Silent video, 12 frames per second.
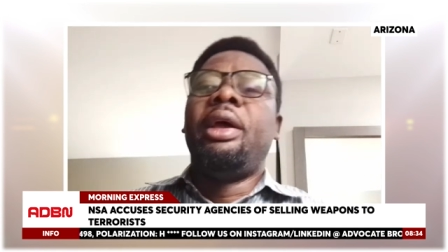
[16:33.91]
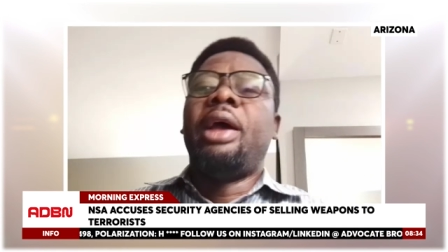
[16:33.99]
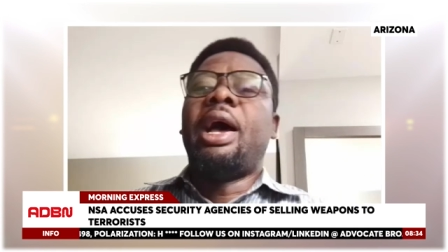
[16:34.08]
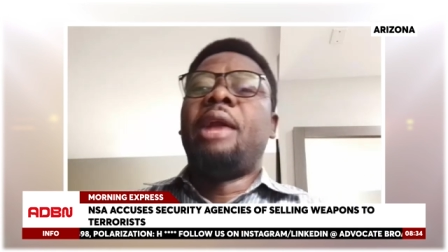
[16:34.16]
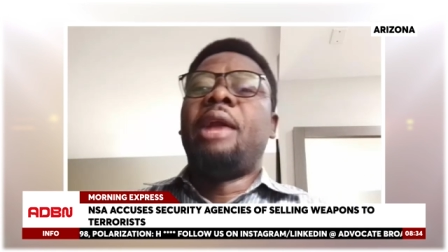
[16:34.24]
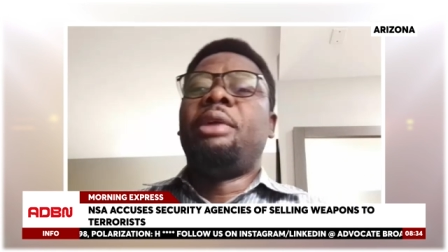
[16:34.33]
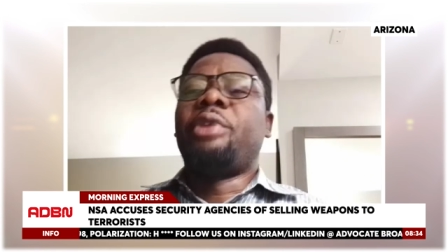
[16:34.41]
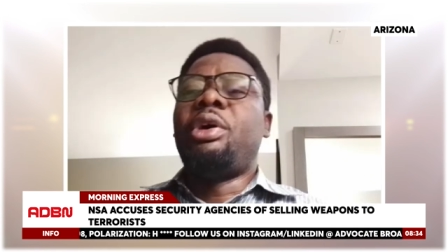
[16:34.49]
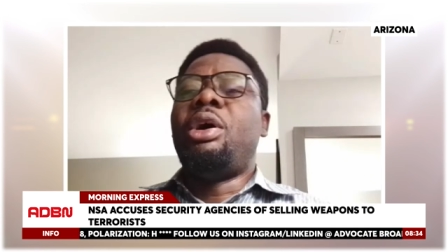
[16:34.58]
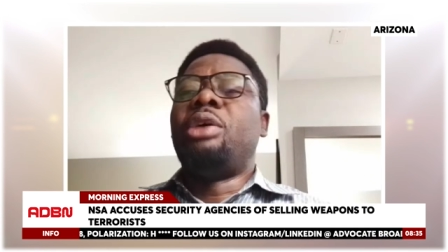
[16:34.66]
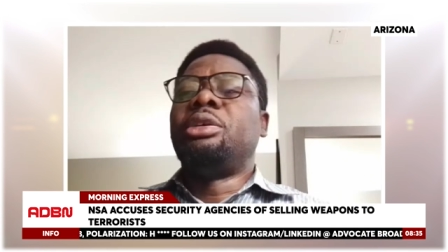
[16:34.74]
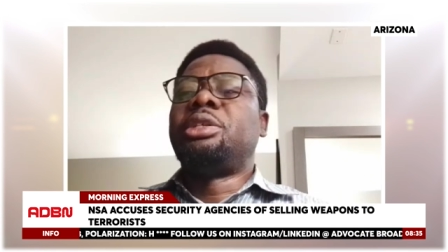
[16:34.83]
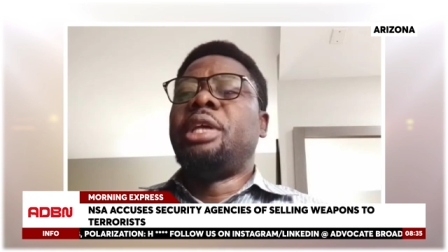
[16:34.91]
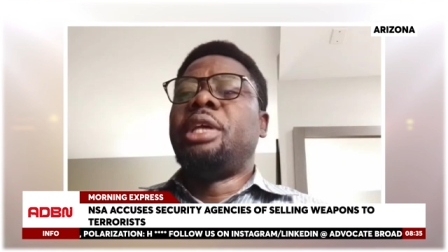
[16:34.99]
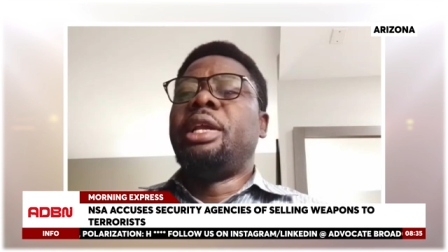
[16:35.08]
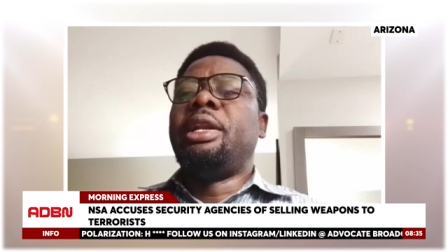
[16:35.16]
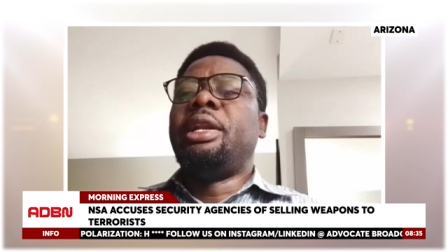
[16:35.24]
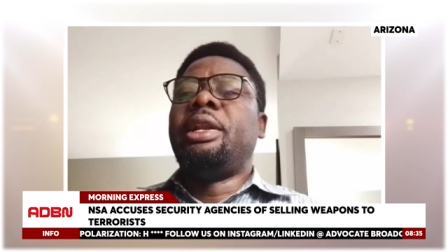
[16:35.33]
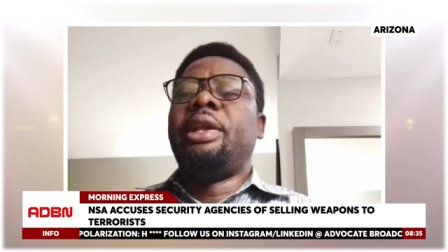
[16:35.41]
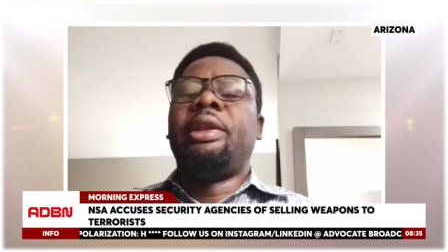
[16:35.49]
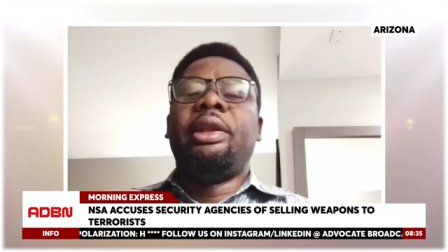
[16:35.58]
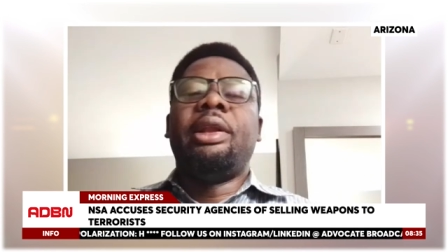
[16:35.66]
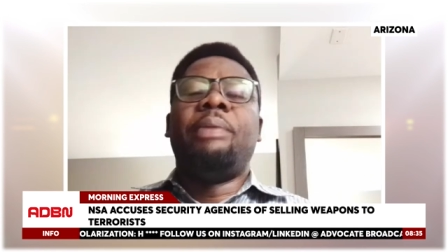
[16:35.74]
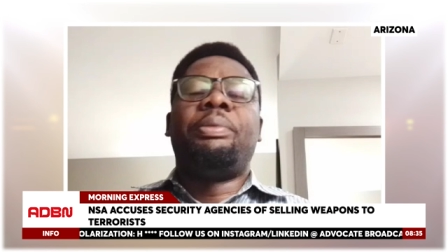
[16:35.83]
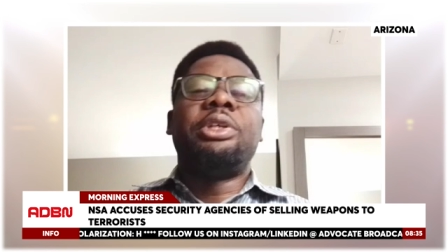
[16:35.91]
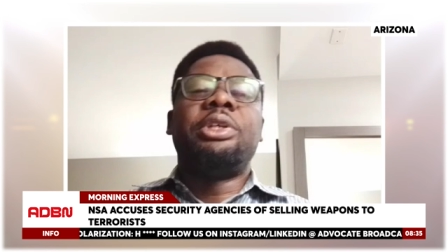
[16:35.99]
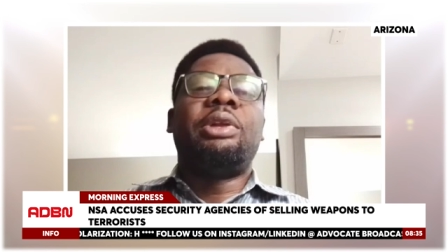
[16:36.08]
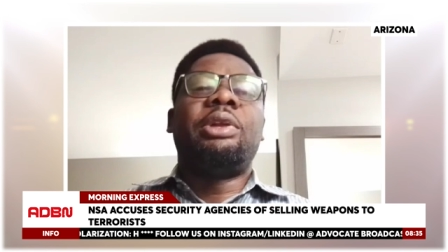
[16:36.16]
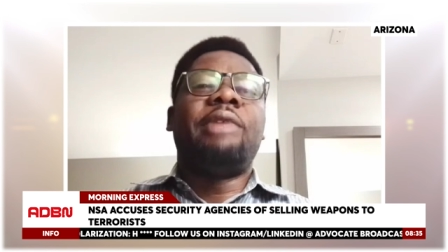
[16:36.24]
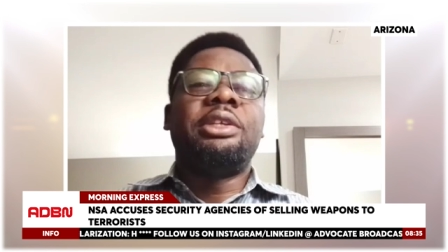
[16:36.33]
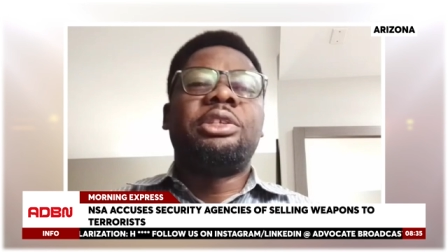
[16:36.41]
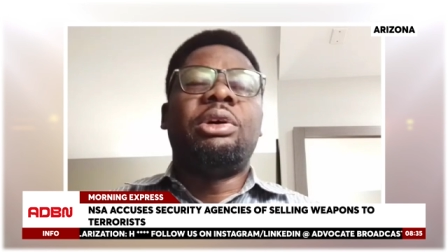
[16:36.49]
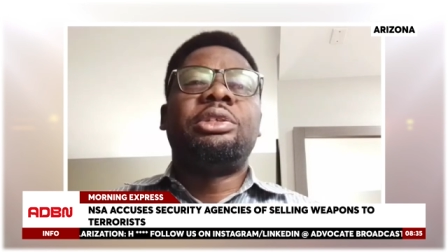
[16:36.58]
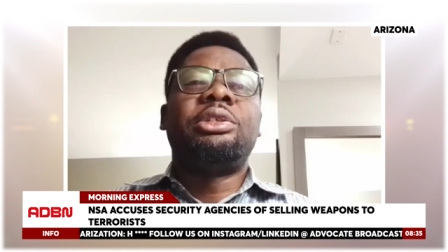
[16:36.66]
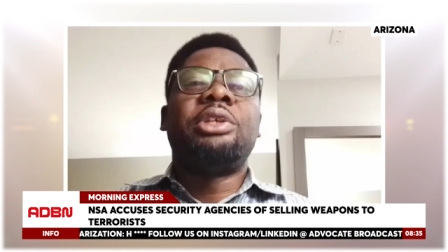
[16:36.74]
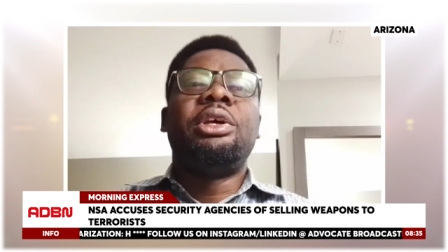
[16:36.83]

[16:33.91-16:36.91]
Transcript: And of course, in in, in a operation of that sort,